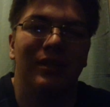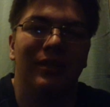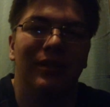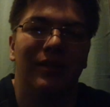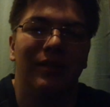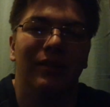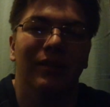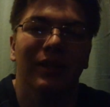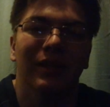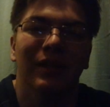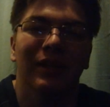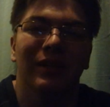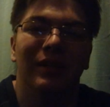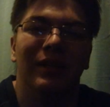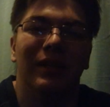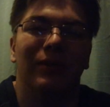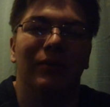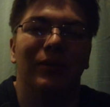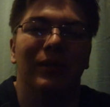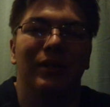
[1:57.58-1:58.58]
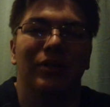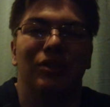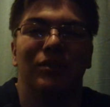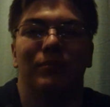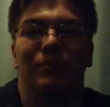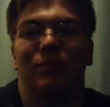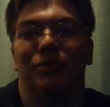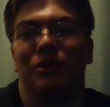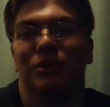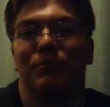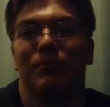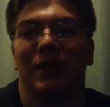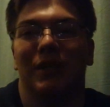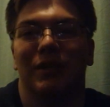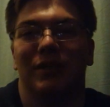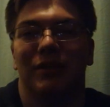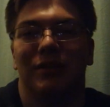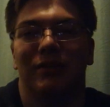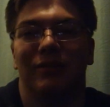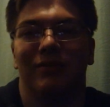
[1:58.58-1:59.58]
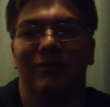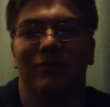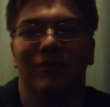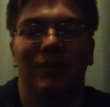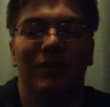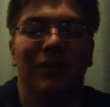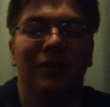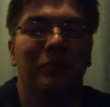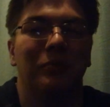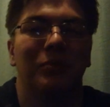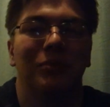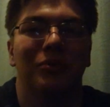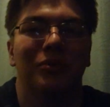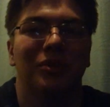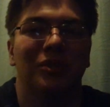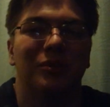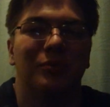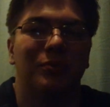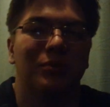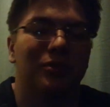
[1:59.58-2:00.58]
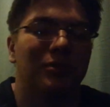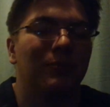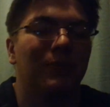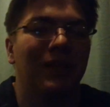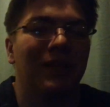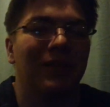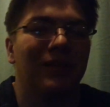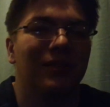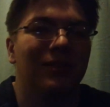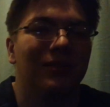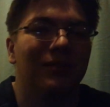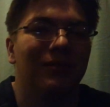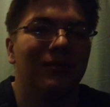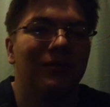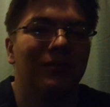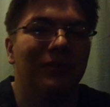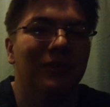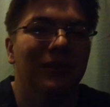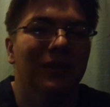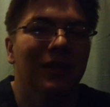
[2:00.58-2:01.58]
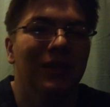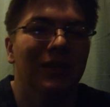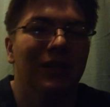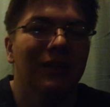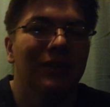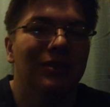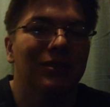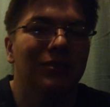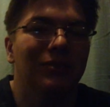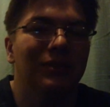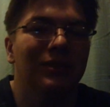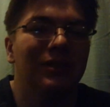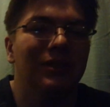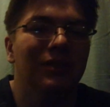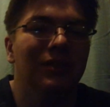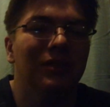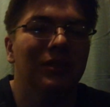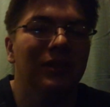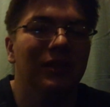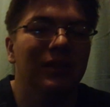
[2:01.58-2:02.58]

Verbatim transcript: the narration perspective, another person's perspective. So it's a neat